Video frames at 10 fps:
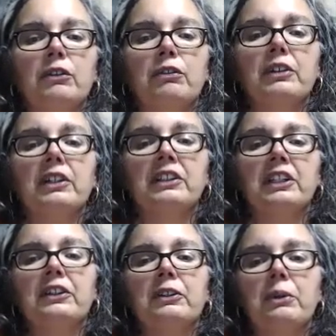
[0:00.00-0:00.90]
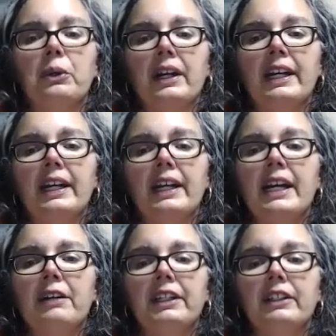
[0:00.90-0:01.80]
So another
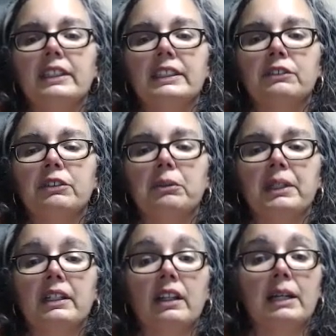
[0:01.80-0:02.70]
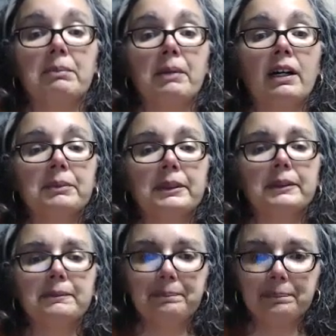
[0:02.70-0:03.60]
quote I have here is from
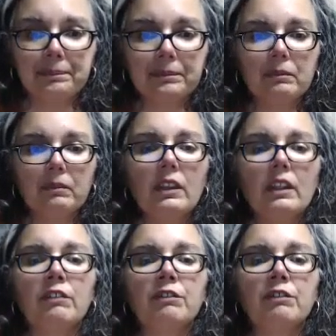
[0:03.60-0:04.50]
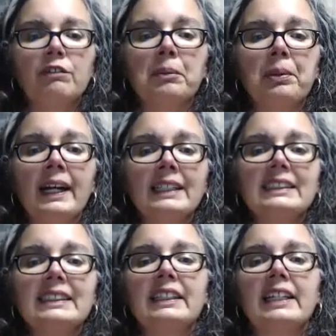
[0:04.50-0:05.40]
Nikolai Bachman. From
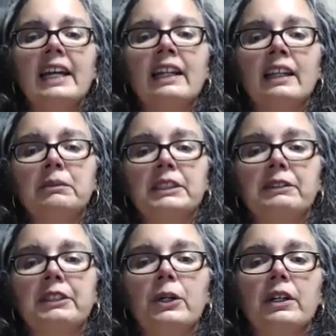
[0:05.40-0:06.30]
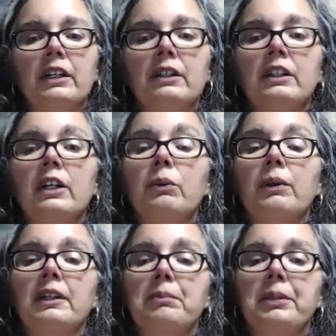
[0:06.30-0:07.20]
practicing the 8 limbs of yoga,
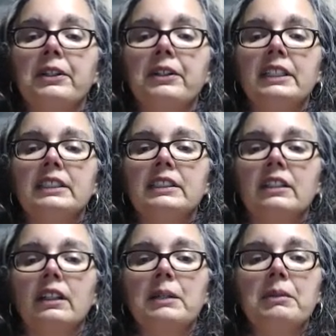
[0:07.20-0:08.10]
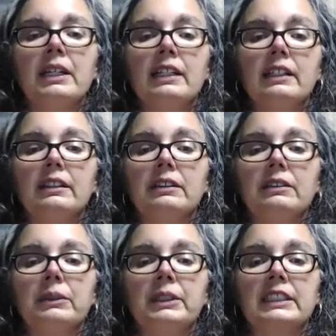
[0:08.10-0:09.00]
when impurities are eliminated,
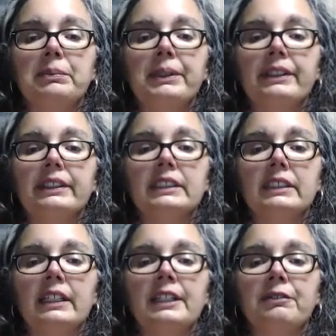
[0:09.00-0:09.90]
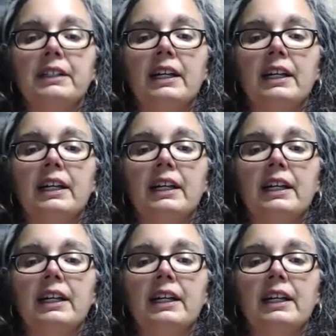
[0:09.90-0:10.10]
we experience the light of